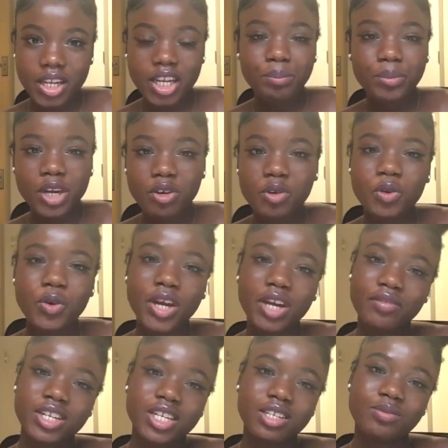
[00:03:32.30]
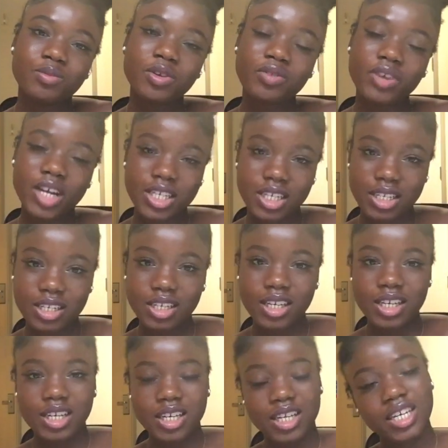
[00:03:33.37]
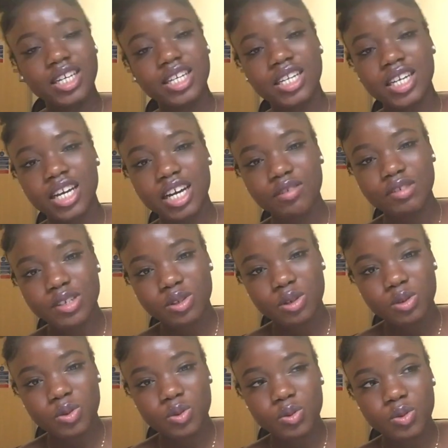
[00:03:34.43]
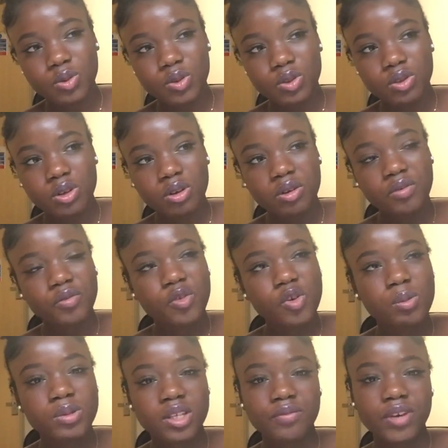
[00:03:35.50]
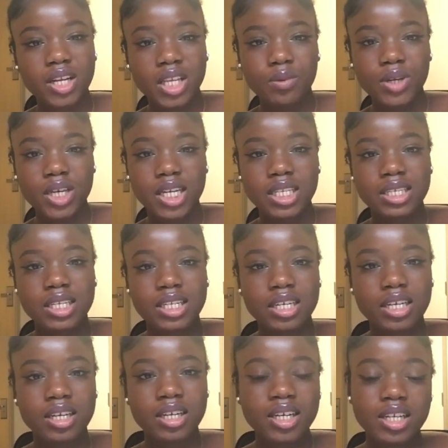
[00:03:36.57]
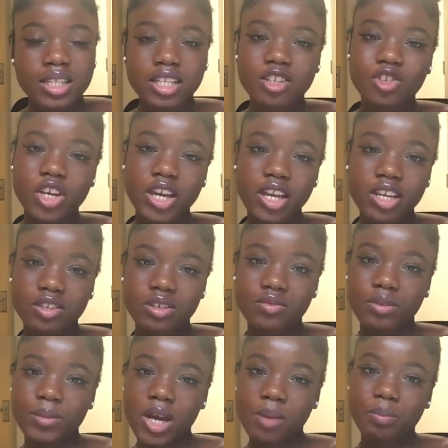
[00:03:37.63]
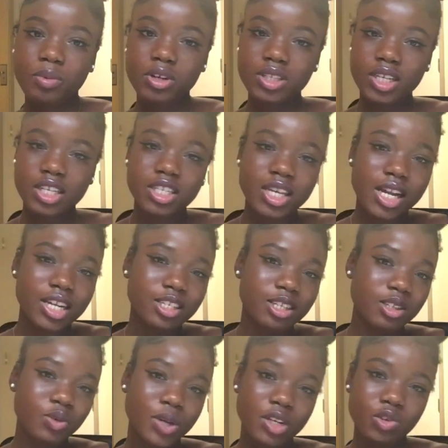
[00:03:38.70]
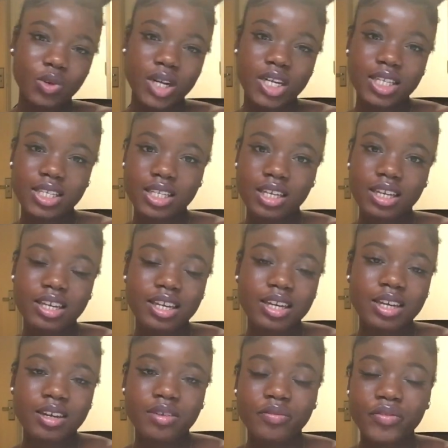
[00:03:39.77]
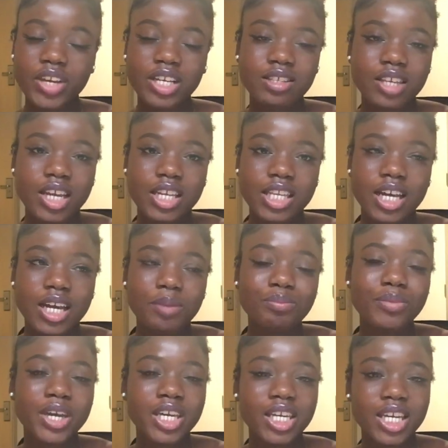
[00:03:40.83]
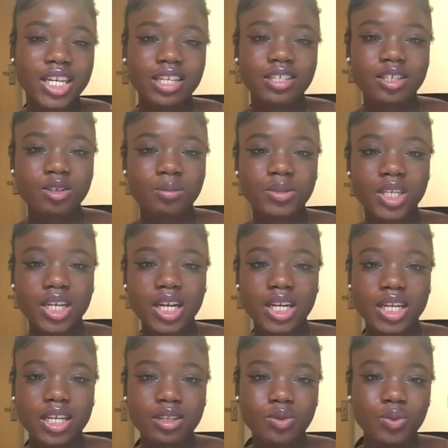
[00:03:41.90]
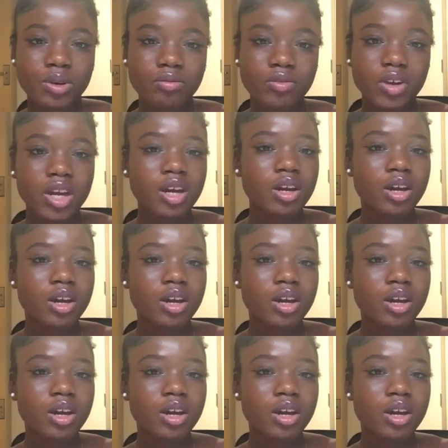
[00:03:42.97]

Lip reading: empirical evidence provided in Aristotle's forms, the fact that we can see the changes from potentiality to actuality, things like that. Making synoptic links with